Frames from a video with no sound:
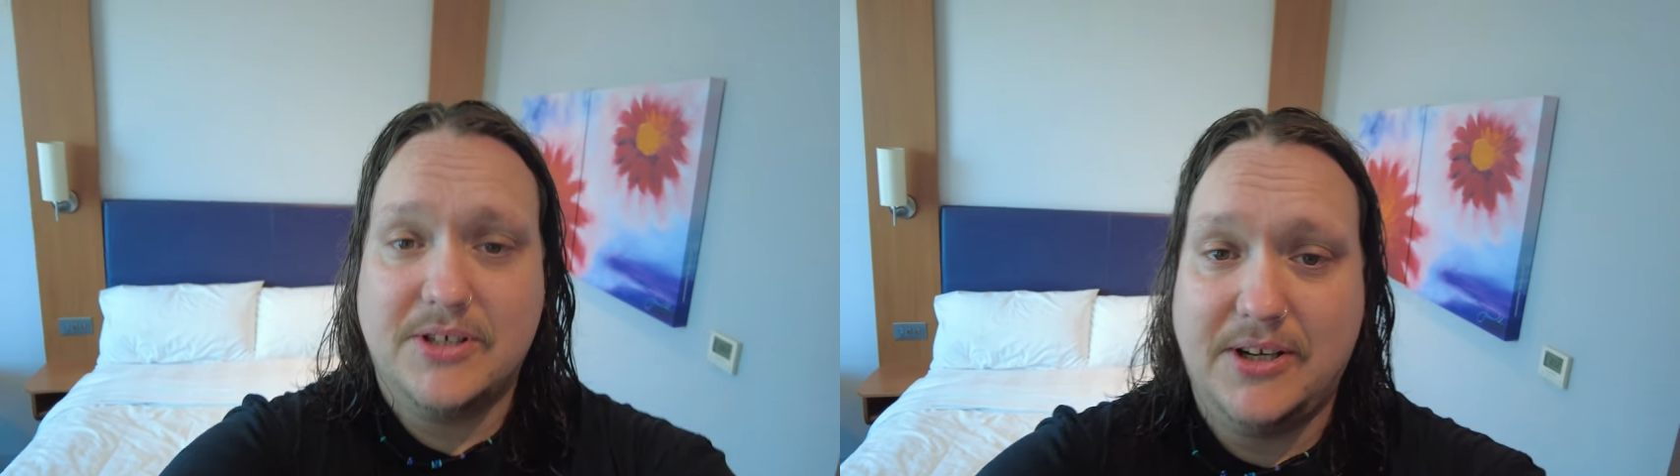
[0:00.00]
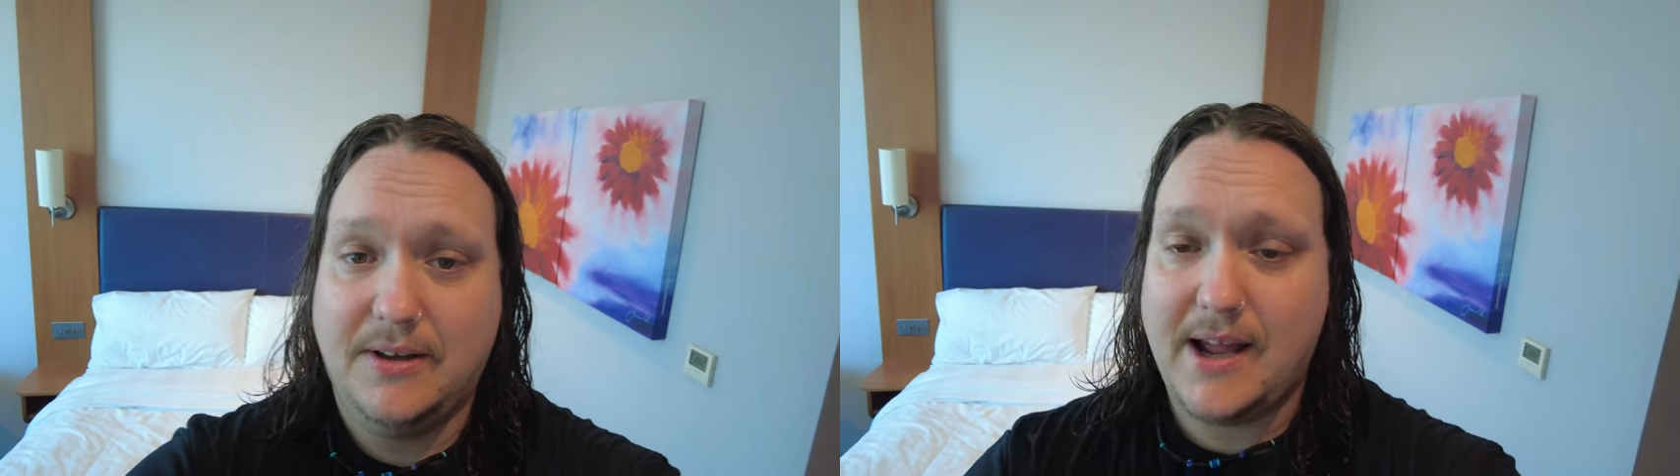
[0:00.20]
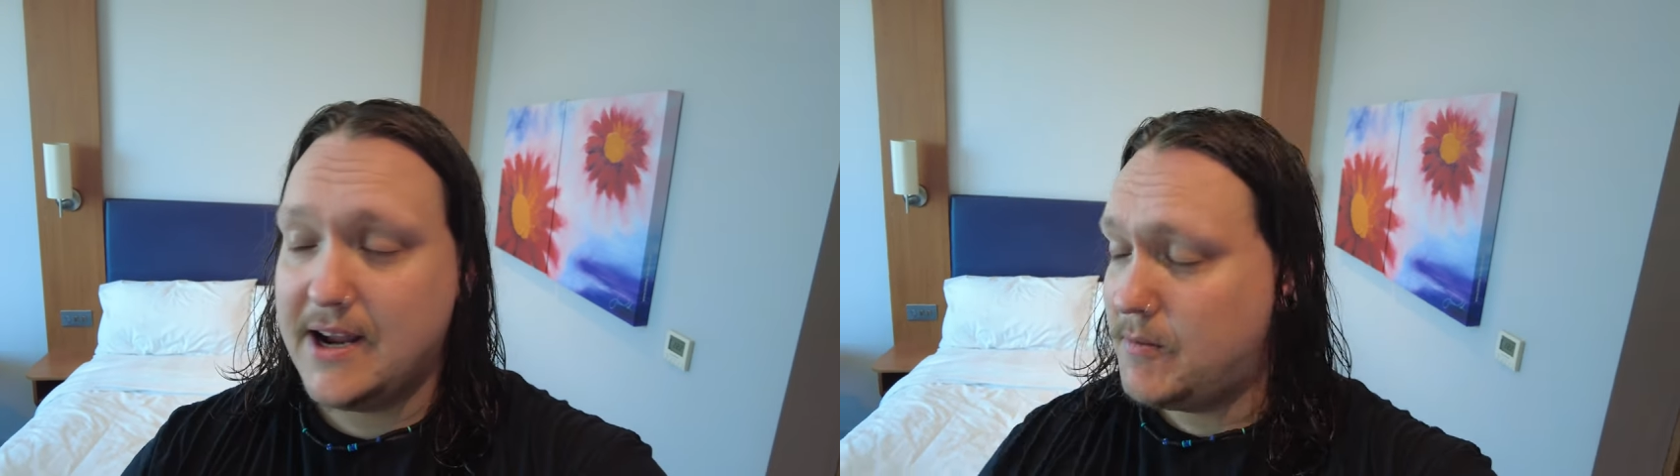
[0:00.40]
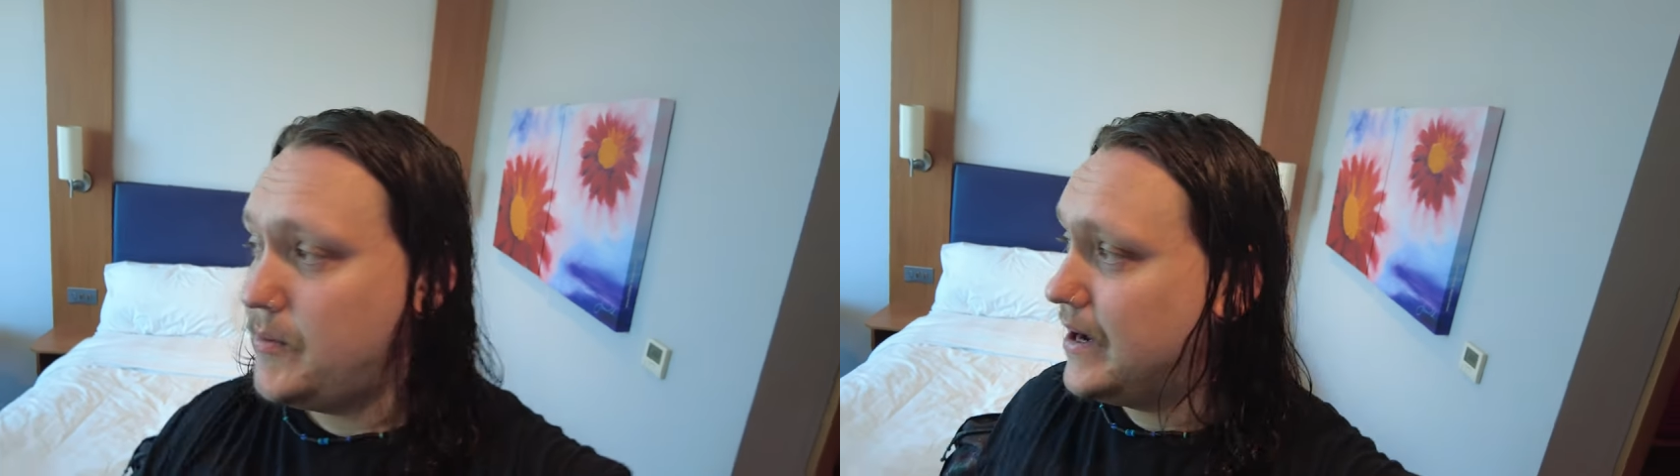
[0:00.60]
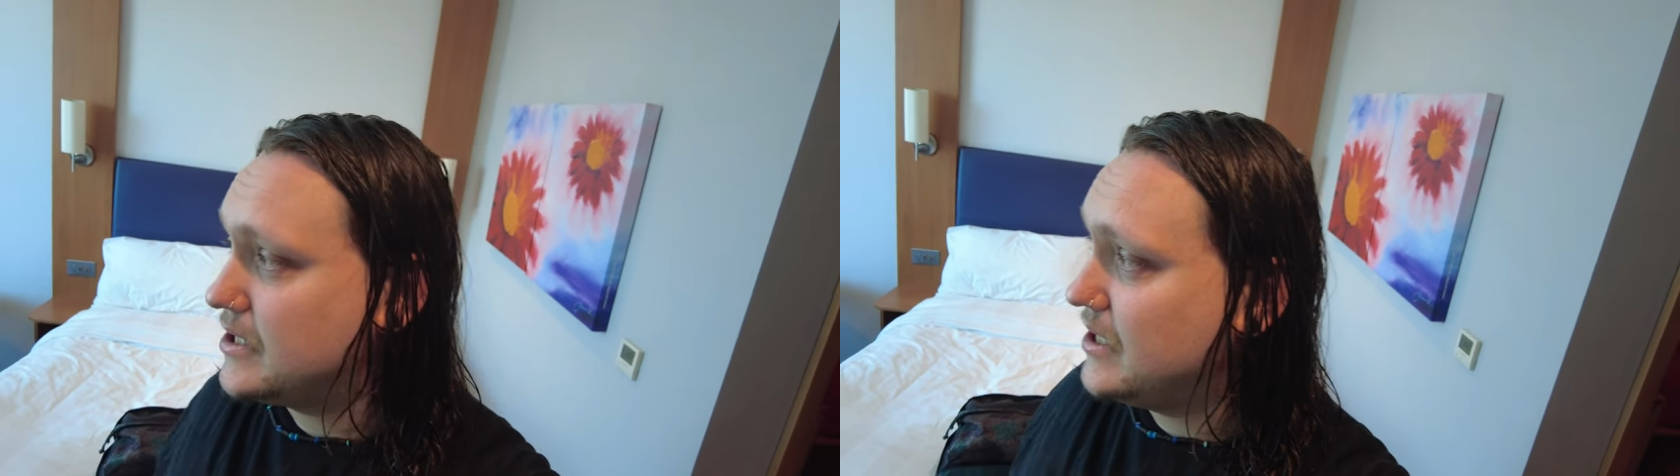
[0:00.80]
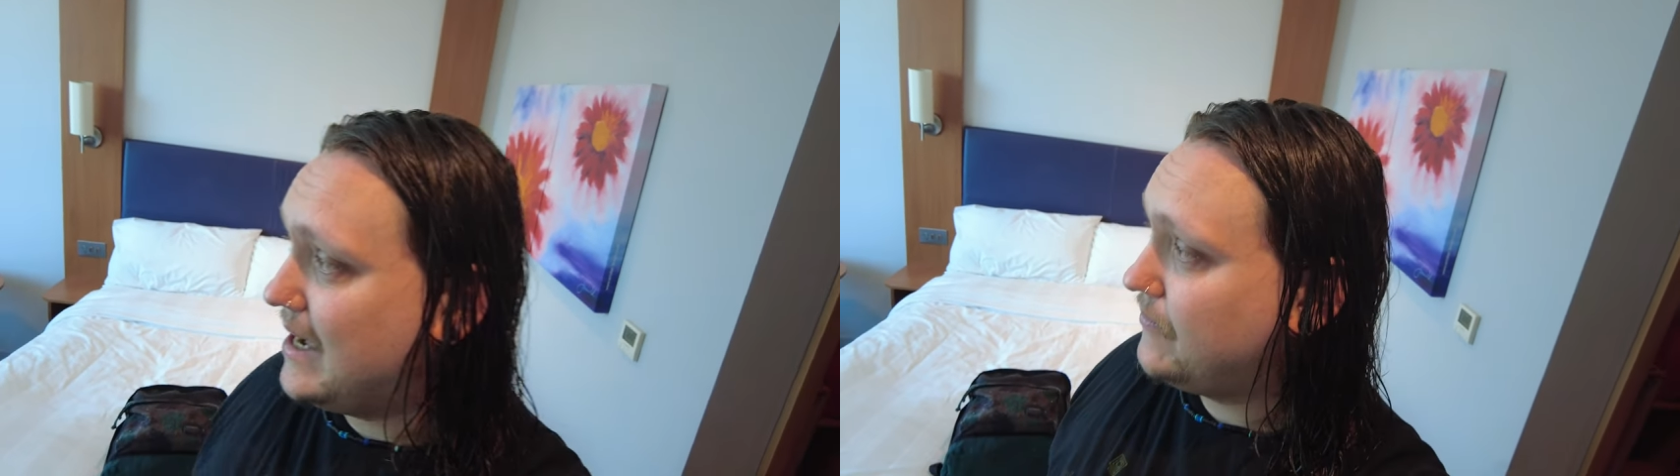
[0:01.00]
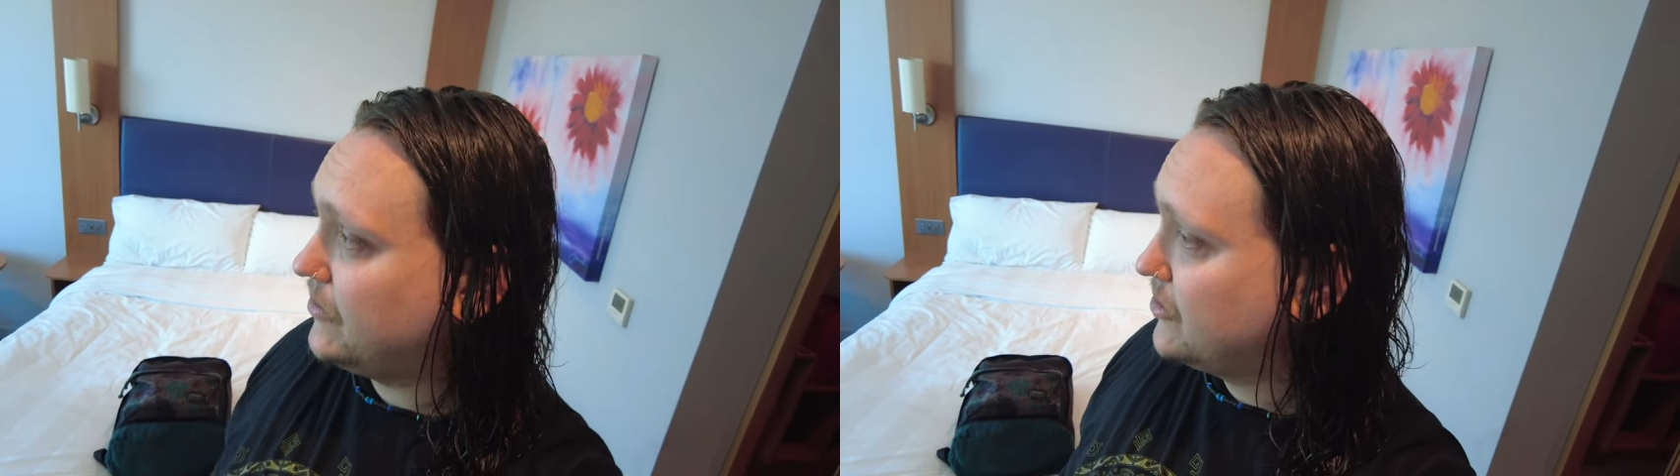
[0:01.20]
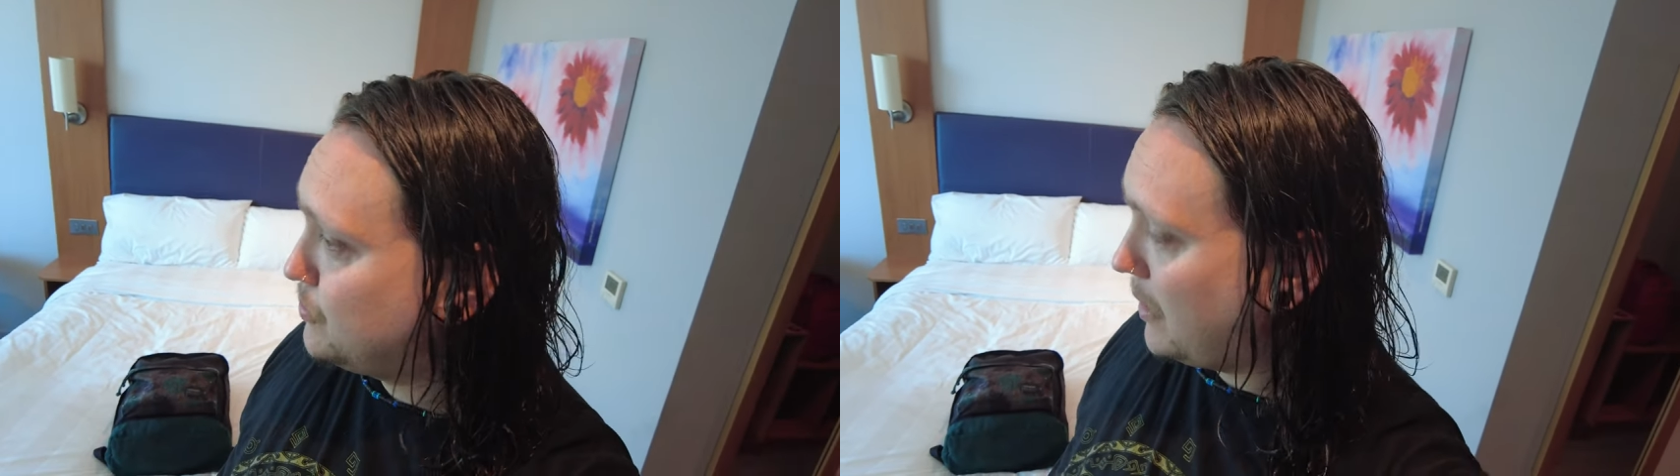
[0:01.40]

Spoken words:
to do later when we get to Athens.